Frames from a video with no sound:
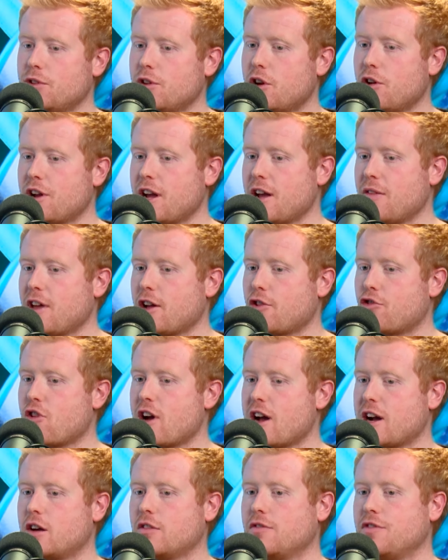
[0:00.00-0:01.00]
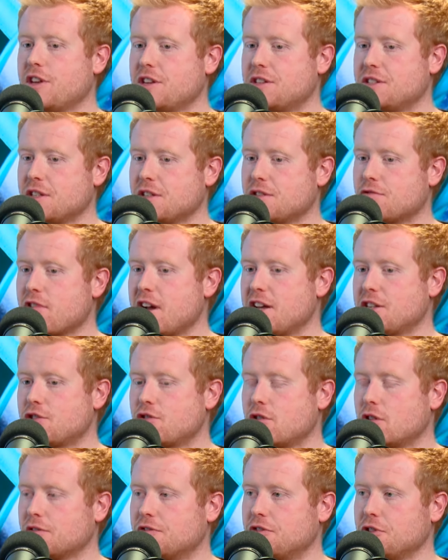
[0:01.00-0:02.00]
go down that track of this is
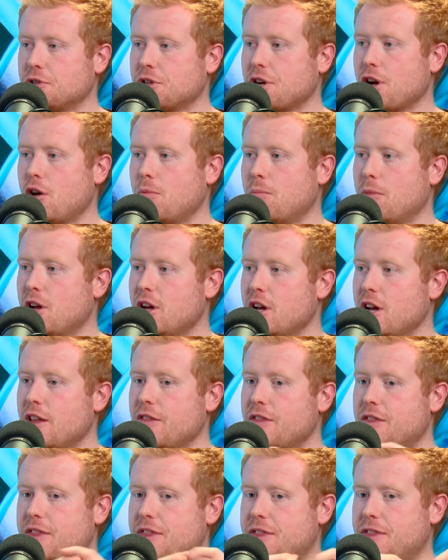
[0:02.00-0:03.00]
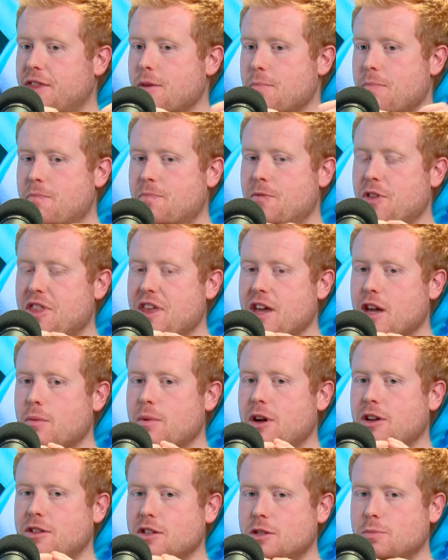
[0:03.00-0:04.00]
restaurant food at home. The thing
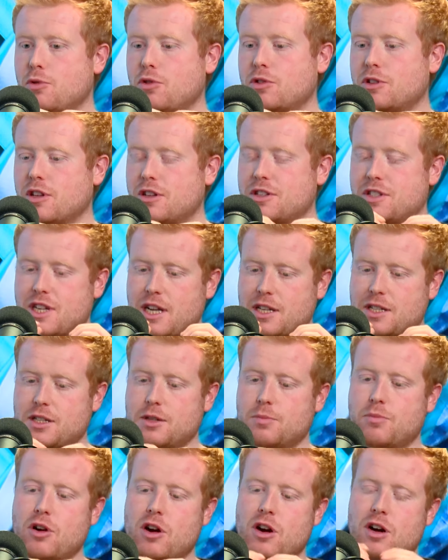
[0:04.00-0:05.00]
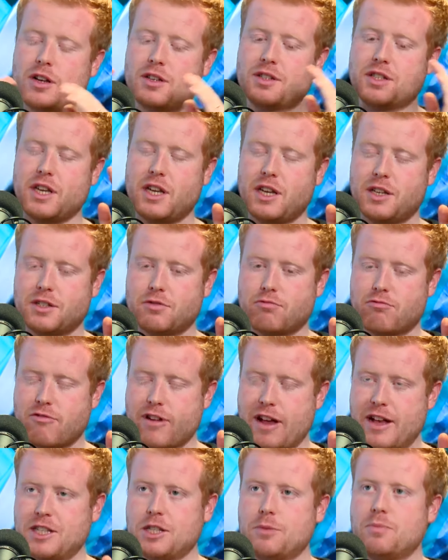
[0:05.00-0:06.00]
about this book that sets it apart is it's
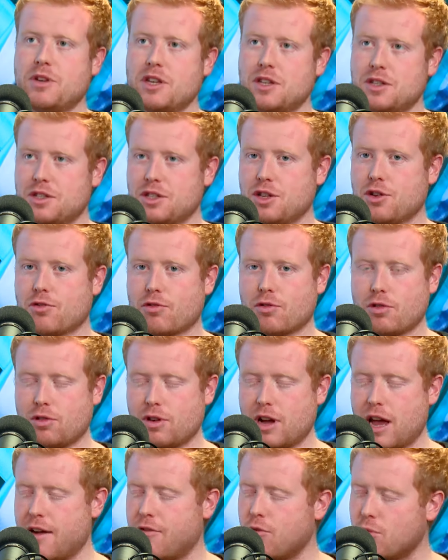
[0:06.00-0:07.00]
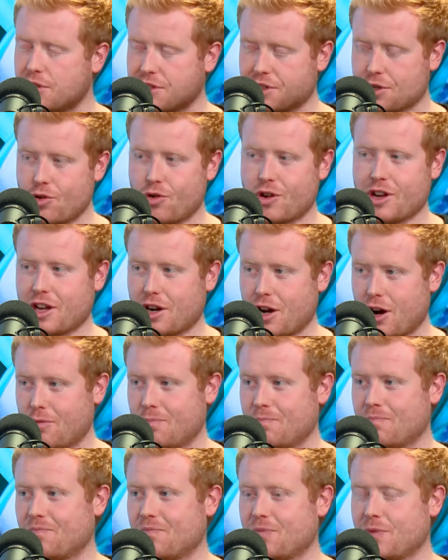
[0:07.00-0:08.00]
recipes everyone is cooking at
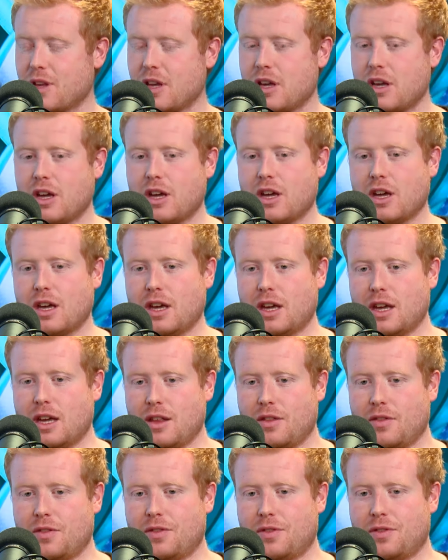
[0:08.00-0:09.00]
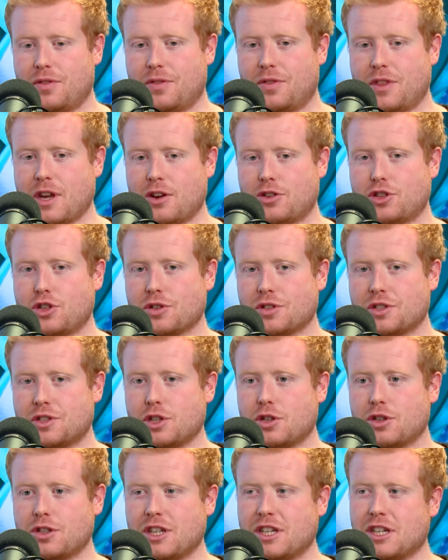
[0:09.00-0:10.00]
home. They're just
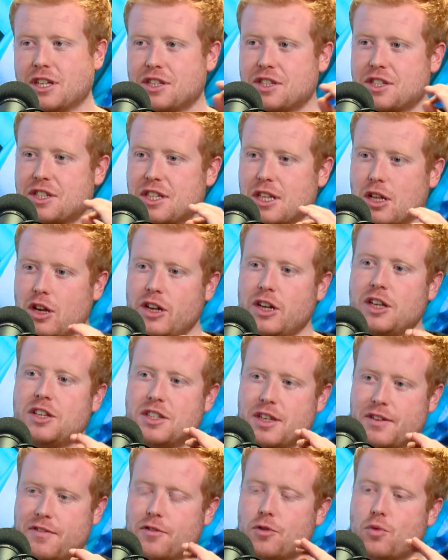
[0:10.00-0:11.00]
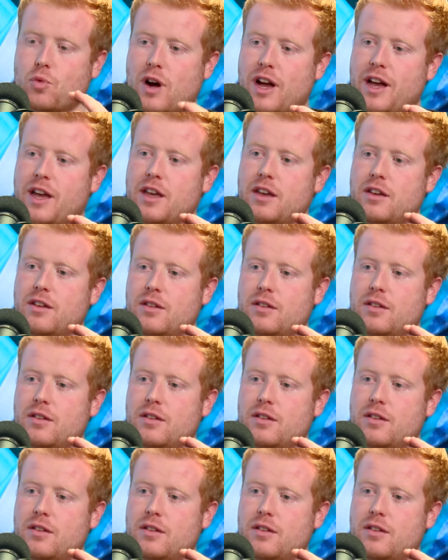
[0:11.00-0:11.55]
done in a slightly different way